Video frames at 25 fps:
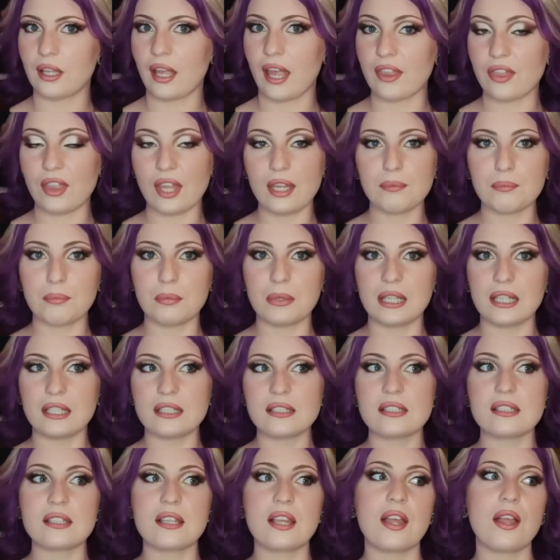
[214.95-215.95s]
And that
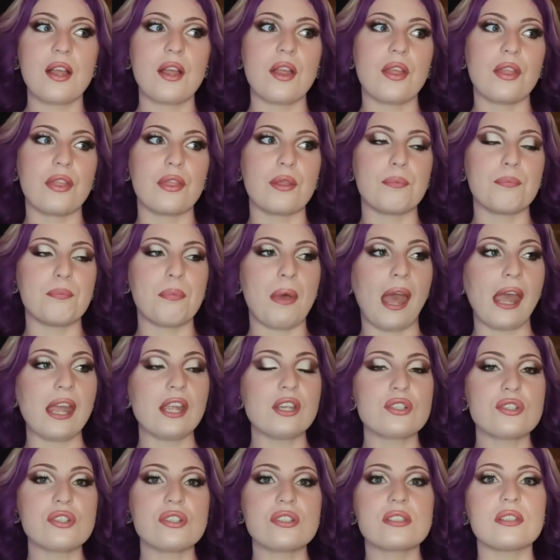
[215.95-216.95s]
means the
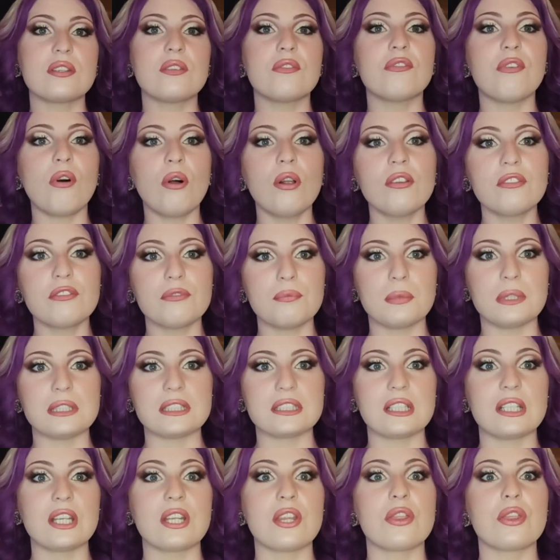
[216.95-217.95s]
patient's
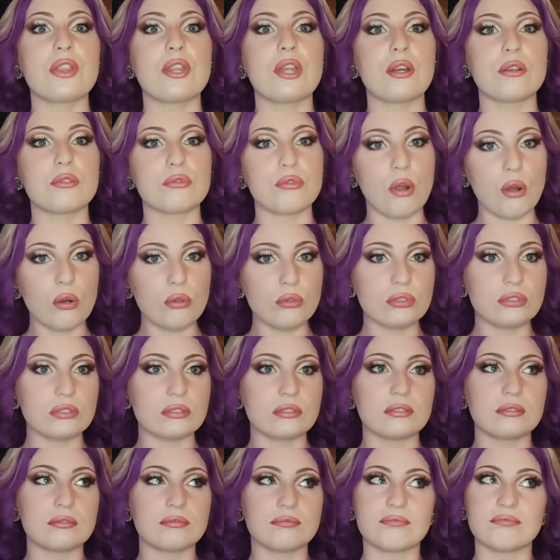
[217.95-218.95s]
involvement in their own
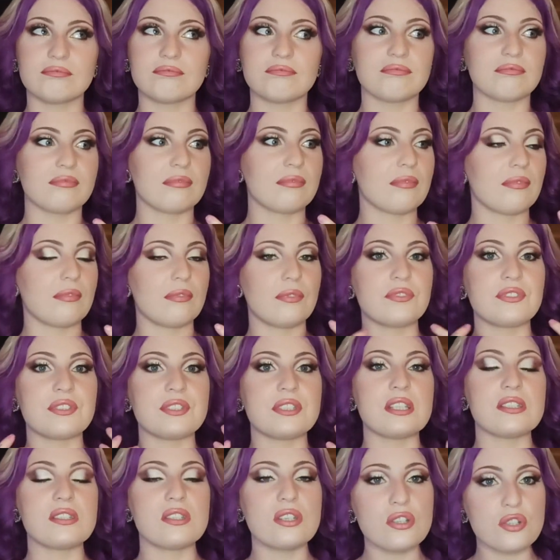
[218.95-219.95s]

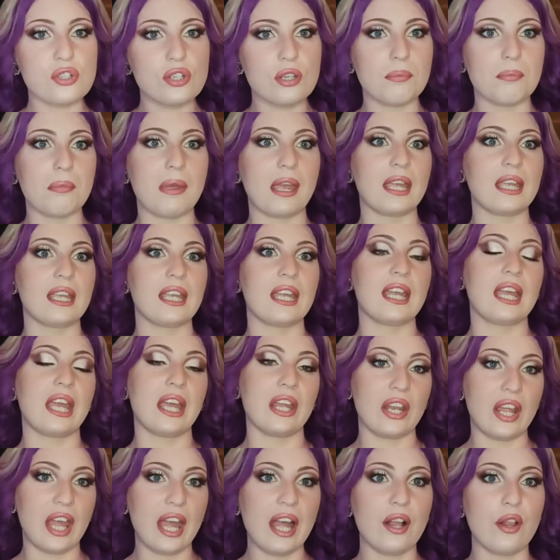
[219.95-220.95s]
decision-making
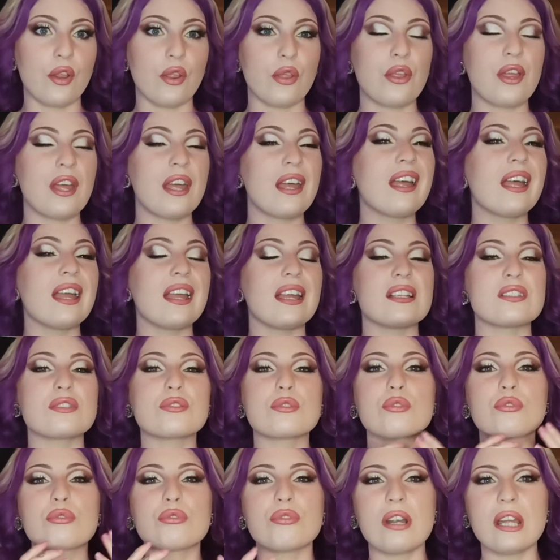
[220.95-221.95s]
and health
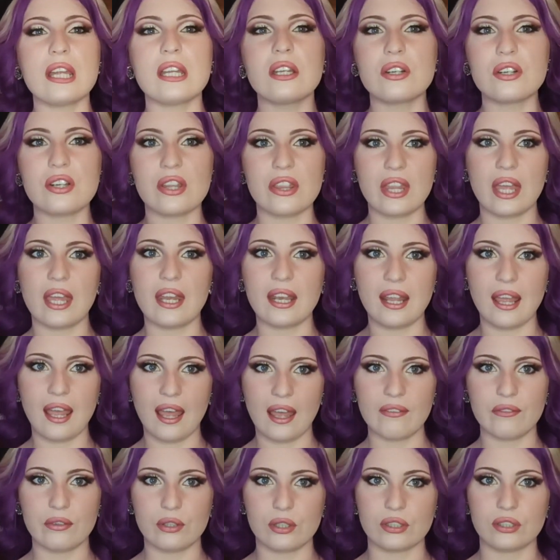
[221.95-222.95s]
is greater than
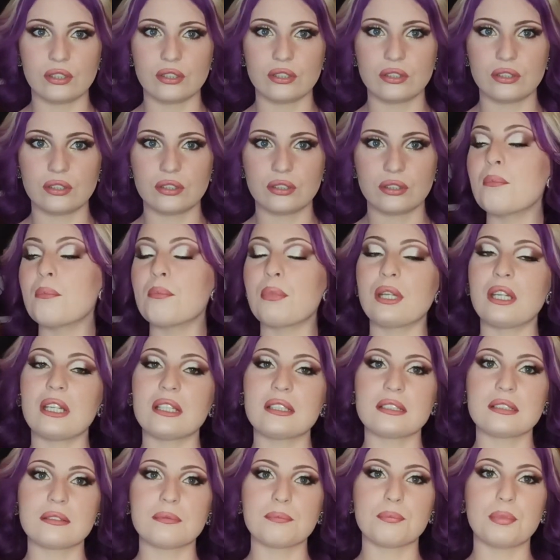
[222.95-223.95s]
ever. But,
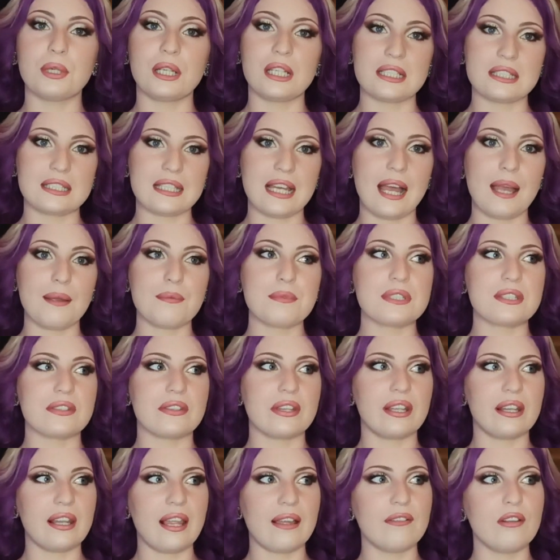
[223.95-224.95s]
it, but at times
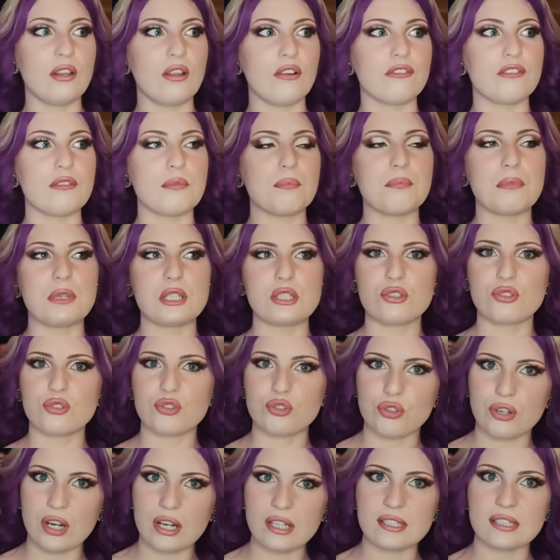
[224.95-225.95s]
the level of
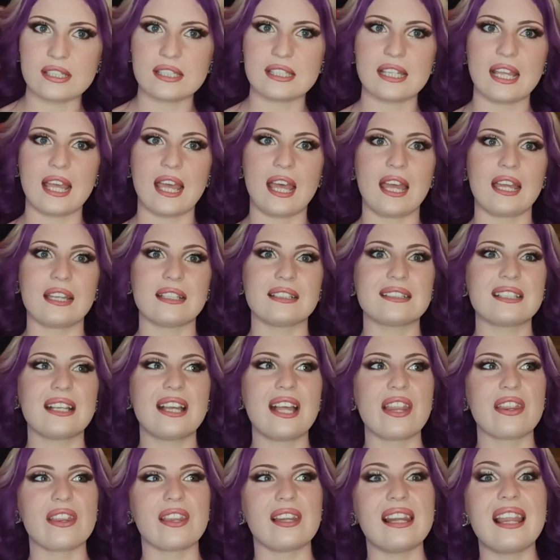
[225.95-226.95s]
mistrust and
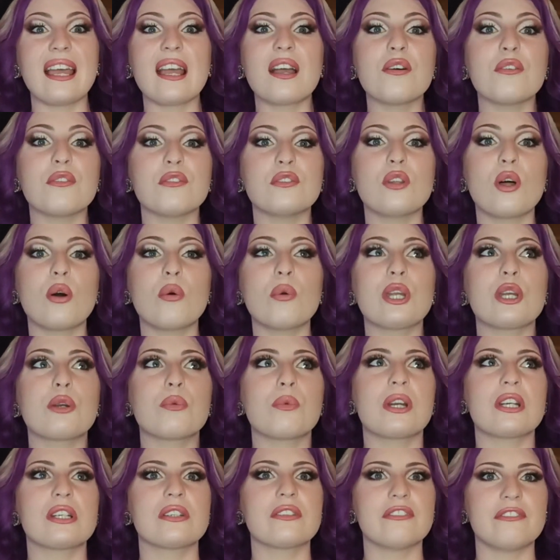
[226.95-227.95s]
the lack of
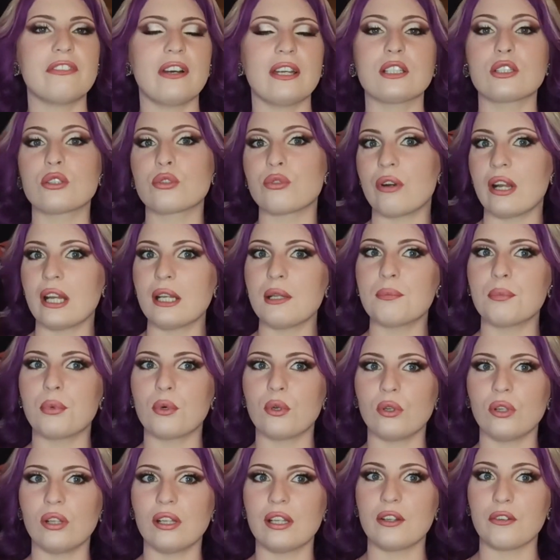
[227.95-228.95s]
knowing where to find
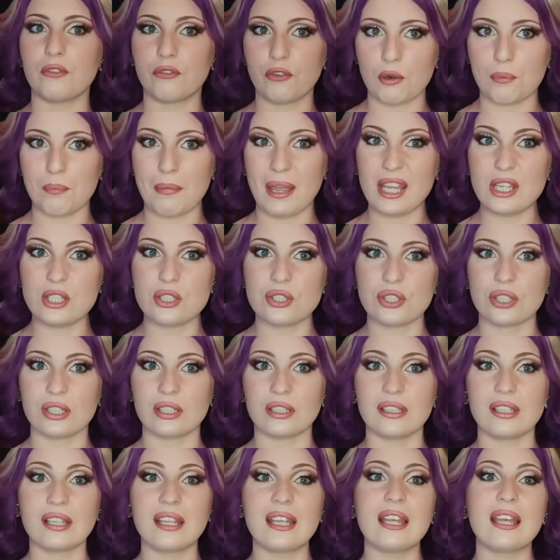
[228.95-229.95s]
credible
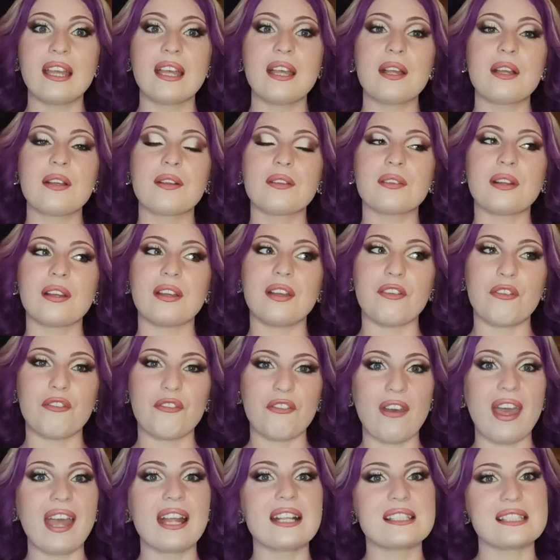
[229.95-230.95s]
information
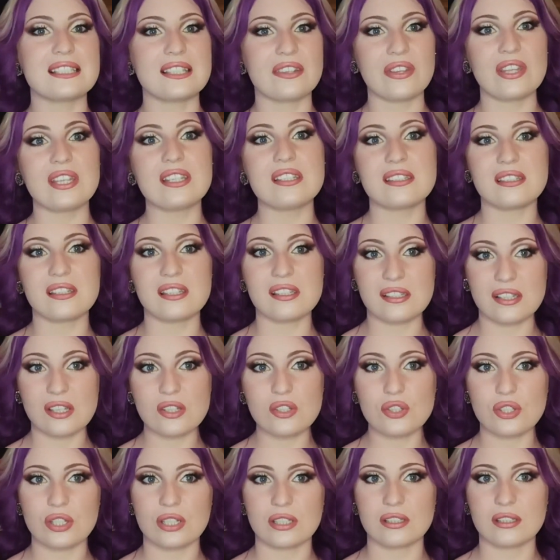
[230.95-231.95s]
affects these
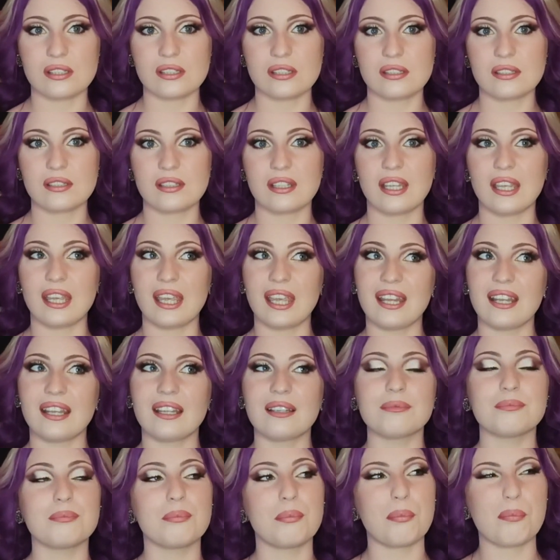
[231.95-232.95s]
decisions in
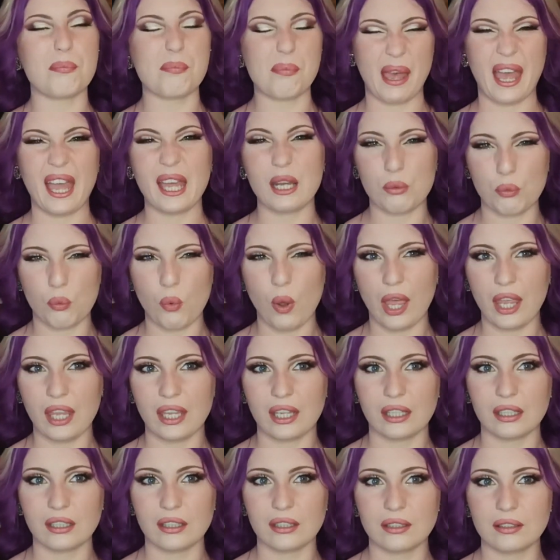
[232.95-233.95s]
a bad
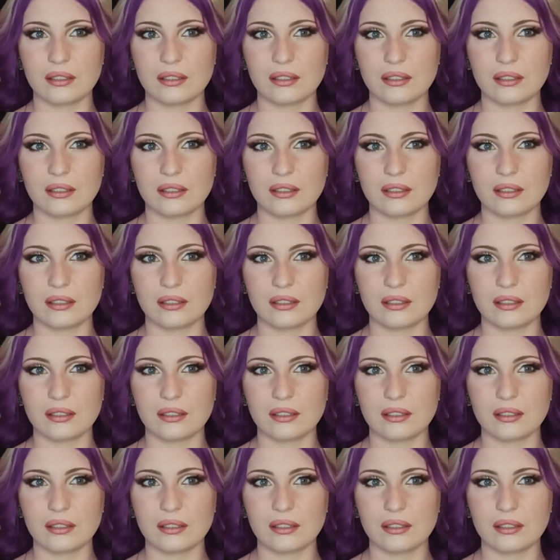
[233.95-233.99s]
way.